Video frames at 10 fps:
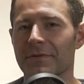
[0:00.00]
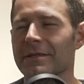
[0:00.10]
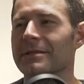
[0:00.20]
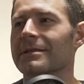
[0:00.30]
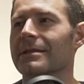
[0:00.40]

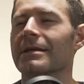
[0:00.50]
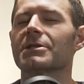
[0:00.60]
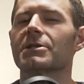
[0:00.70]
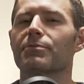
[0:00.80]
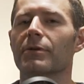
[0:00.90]
It's an
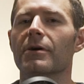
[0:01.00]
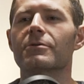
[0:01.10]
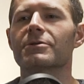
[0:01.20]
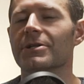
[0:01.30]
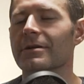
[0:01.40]

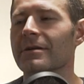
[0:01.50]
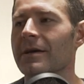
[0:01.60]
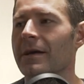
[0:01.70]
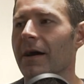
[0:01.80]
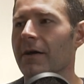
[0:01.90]
explosion
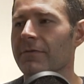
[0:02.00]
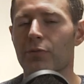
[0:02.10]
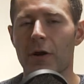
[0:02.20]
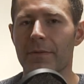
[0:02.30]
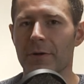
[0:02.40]
of
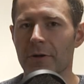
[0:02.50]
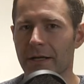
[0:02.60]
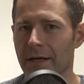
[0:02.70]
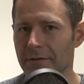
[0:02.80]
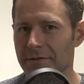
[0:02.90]
primary
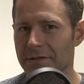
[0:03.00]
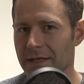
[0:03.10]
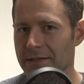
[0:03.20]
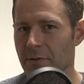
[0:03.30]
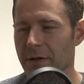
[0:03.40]
colors.
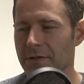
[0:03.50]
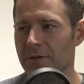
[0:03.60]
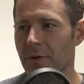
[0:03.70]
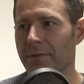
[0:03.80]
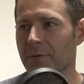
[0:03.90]
That's how I
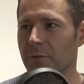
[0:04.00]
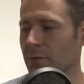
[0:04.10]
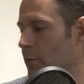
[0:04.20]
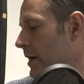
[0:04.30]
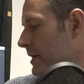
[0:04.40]
describe it. When
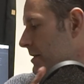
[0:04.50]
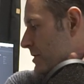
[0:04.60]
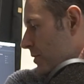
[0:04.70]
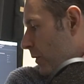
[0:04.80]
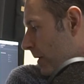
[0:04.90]
you walk in the
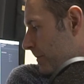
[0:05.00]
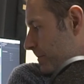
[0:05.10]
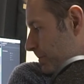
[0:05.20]
door,